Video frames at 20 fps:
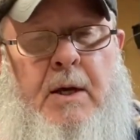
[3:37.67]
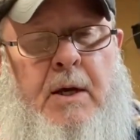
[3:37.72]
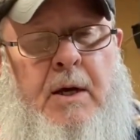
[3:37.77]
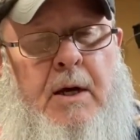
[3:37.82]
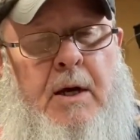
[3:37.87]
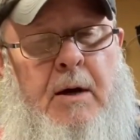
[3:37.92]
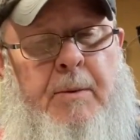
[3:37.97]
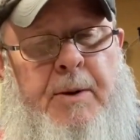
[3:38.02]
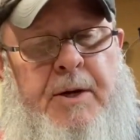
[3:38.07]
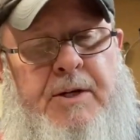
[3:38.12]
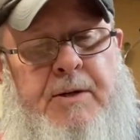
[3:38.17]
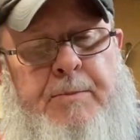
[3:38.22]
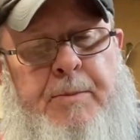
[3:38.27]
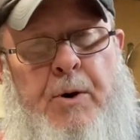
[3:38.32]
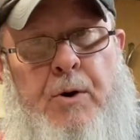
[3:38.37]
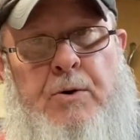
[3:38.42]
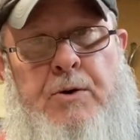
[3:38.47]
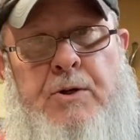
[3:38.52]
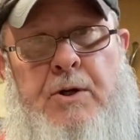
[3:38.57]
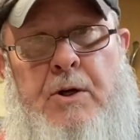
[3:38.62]
as
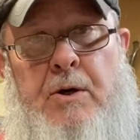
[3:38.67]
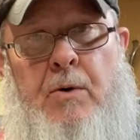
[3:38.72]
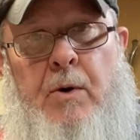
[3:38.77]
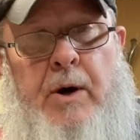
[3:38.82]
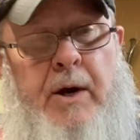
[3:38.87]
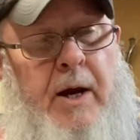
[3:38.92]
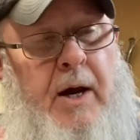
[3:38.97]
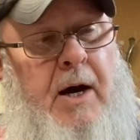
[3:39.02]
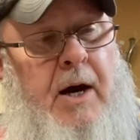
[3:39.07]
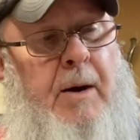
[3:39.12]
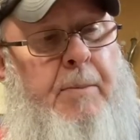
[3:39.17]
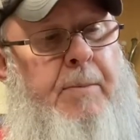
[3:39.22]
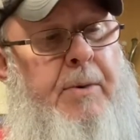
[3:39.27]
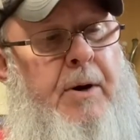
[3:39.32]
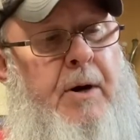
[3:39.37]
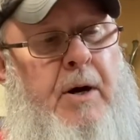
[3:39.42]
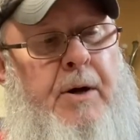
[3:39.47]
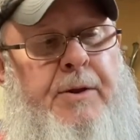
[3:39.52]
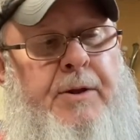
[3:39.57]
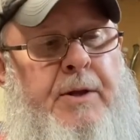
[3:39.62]
opposed to going up
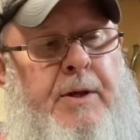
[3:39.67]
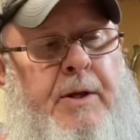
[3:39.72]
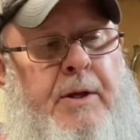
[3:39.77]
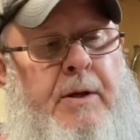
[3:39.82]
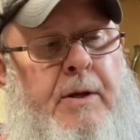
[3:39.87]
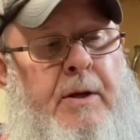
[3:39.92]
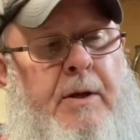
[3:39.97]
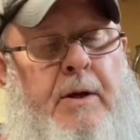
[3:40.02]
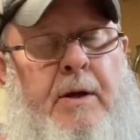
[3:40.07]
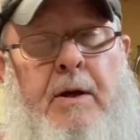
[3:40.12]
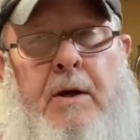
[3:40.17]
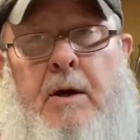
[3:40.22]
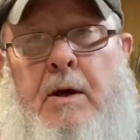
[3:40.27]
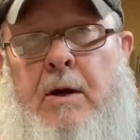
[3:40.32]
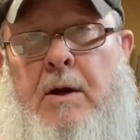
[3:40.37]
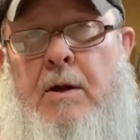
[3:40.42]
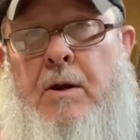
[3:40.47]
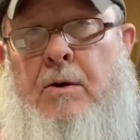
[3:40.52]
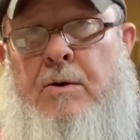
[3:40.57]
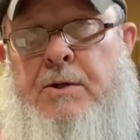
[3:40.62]
on the
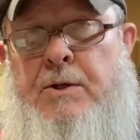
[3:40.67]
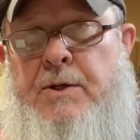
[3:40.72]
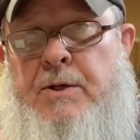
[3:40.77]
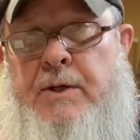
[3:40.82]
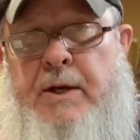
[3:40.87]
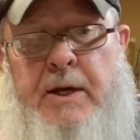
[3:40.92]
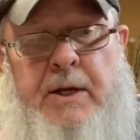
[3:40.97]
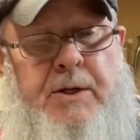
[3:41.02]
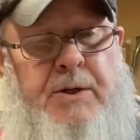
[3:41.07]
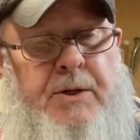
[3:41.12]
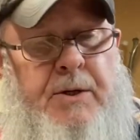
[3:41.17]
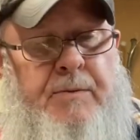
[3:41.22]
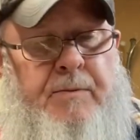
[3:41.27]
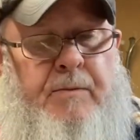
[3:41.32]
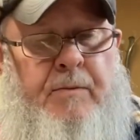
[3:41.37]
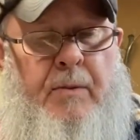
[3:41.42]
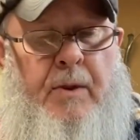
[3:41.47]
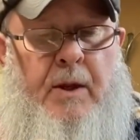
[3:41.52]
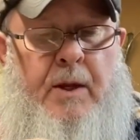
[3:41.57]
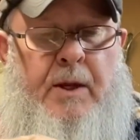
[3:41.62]
closest edge.
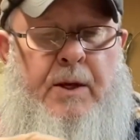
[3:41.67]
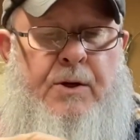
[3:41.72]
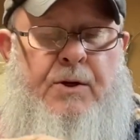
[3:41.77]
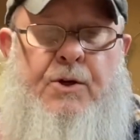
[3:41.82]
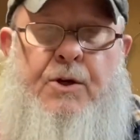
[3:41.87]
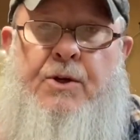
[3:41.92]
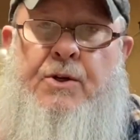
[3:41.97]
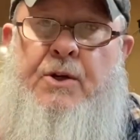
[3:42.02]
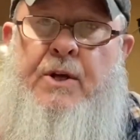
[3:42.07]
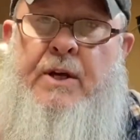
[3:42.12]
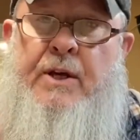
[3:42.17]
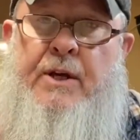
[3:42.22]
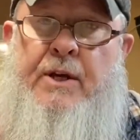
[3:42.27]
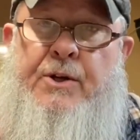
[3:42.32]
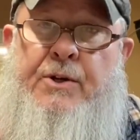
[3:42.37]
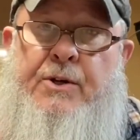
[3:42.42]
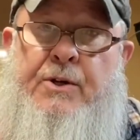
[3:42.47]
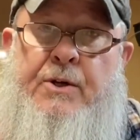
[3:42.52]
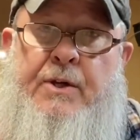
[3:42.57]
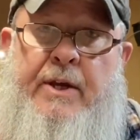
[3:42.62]
It's just
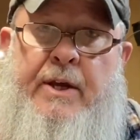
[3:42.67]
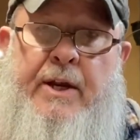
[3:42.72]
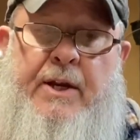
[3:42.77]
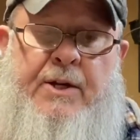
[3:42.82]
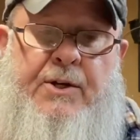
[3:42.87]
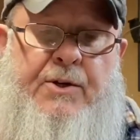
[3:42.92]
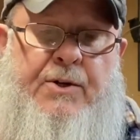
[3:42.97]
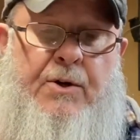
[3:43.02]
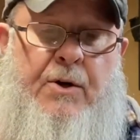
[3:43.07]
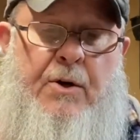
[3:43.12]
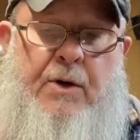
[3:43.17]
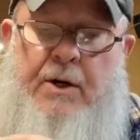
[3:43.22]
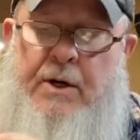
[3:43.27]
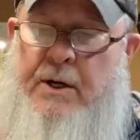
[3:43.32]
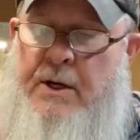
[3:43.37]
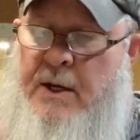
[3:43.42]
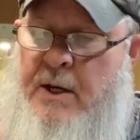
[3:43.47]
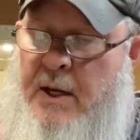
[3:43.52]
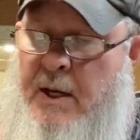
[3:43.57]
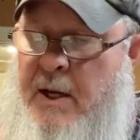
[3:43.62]
easier to get it
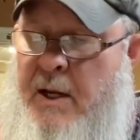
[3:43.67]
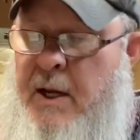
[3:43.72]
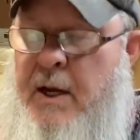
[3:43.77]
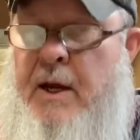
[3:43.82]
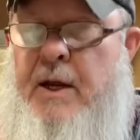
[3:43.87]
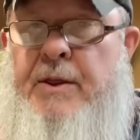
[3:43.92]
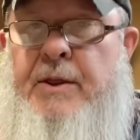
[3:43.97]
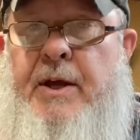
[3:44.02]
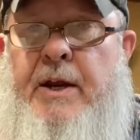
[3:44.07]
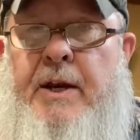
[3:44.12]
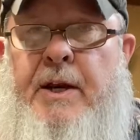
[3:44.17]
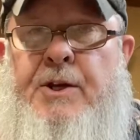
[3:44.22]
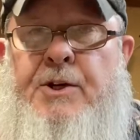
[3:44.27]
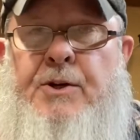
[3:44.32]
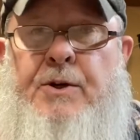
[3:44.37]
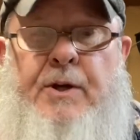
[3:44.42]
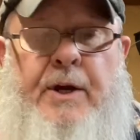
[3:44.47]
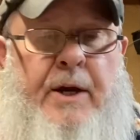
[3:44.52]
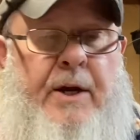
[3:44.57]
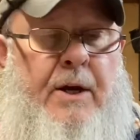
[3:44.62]
started. And then as
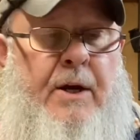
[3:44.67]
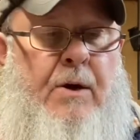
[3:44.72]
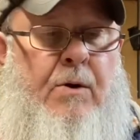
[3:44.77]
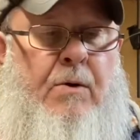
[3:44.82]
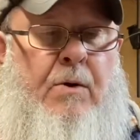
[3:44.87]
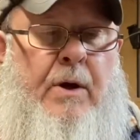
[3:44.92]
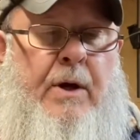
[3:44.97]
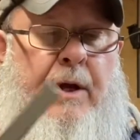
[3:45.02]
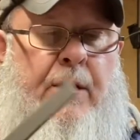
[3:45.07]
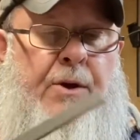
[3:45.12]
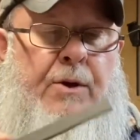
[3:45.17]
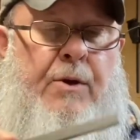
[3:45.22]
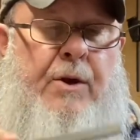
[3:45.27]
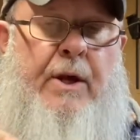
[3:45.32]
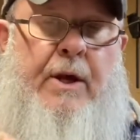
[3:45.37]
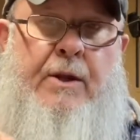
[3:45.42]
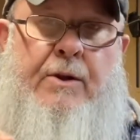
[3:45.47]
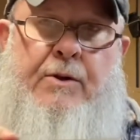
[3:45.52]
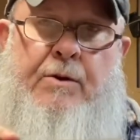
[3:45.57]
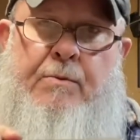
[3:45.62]
you get going and you
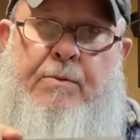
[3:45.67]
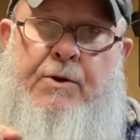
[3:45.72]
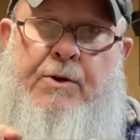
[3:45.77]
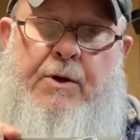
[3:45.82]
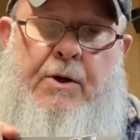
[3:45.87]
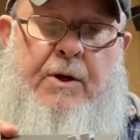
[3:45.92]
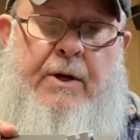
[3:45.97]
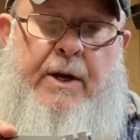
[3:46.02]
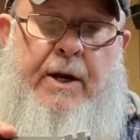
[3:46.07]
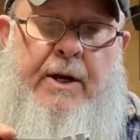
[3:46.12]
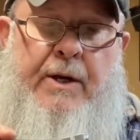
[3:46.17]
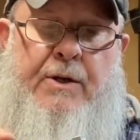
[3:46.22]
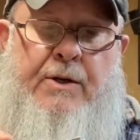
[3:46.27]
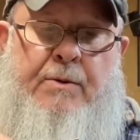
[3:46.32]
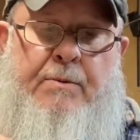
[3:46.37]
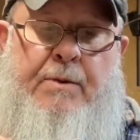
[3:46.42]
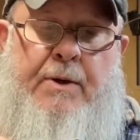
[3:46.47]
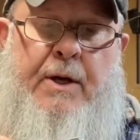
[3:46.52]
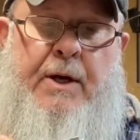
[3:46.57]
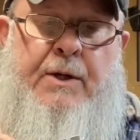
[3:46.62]
start getting
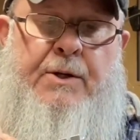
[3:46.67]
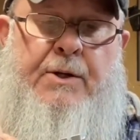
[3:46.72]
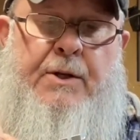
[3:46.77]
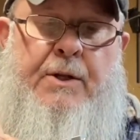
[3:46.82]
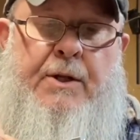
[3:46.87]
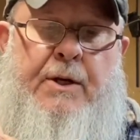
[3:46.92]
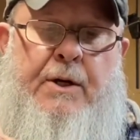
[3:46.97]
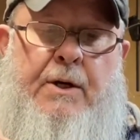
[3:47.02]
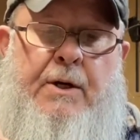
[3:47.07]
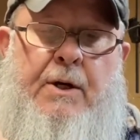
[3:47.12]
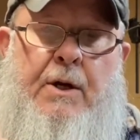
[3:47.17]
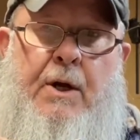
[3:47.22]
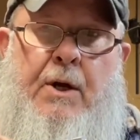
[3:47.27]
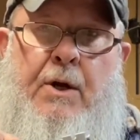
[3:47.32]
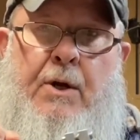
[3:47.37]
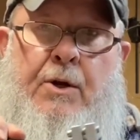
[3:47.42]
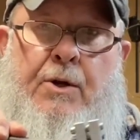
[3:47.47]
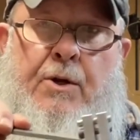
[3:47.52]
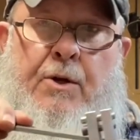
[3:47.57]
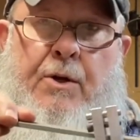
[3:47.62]
some cuts in there,
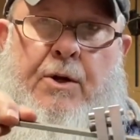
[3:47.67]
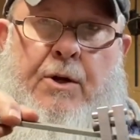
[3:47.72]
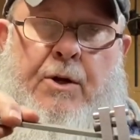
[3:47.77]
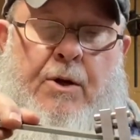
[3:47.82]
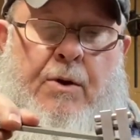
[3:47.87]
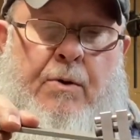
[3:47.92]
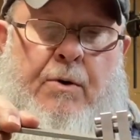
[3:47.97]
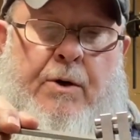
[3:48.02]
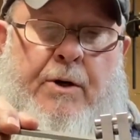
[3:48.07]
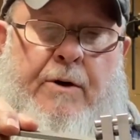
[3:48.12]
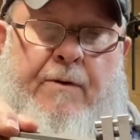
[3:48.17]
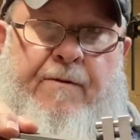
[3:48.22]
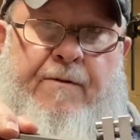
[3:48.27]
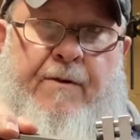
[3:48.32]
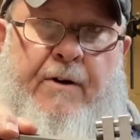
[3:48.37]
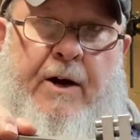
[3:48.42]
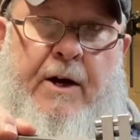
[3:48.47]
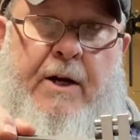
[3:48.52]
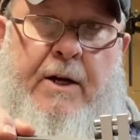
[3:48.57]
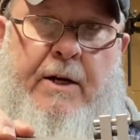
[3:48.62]
you can lower your
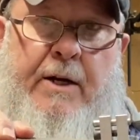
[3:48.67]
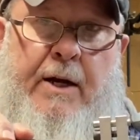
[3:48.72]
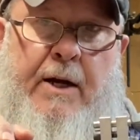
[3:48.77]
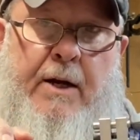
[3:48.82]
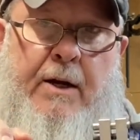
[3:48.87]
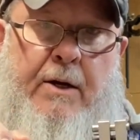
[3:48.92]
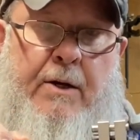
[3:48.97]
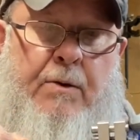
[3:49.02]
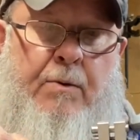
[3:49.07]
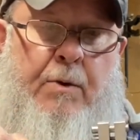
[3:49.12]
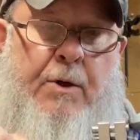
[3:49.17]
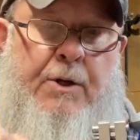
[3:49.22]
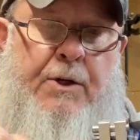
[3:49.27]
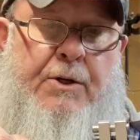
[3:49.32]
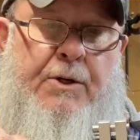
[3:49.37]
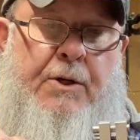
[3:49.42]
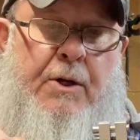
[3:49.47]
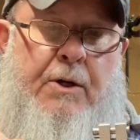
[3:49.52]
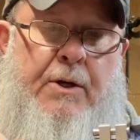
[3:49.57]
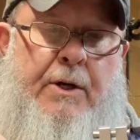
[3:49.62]
file down to where you
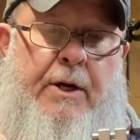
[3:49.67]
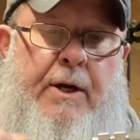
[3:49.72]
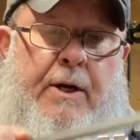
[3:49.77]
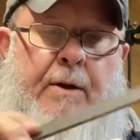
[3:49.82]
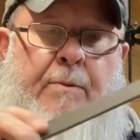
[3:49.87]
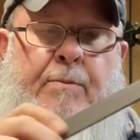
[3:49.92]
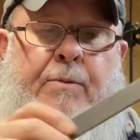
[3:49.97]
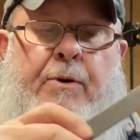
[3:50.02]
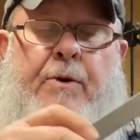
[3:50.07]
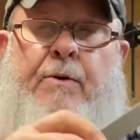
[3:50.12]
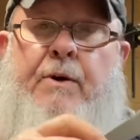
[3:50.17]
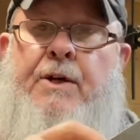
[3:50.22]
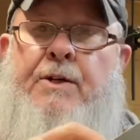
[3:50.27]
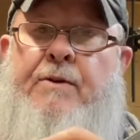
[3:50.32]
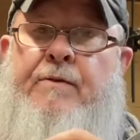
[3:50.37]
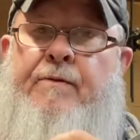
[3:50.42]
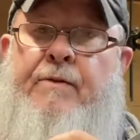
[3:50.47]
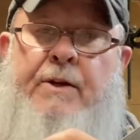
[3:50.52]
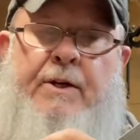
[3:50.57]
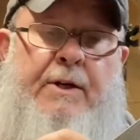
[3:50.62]
start taking
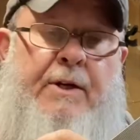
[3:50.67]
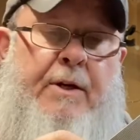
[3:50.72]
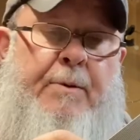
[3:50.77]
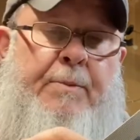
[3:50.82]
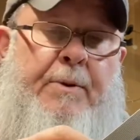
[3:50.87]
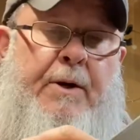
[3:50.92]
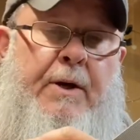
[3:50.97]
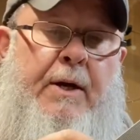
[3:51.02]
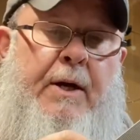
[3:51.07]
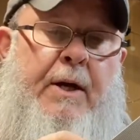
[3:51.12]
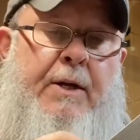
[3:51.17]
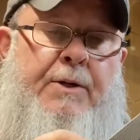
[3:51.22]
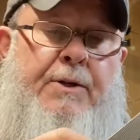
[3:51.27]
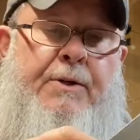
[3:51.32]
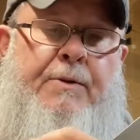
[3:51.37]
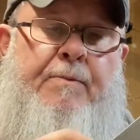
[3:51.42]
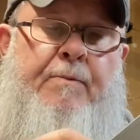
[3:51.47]
progressively deeper cuts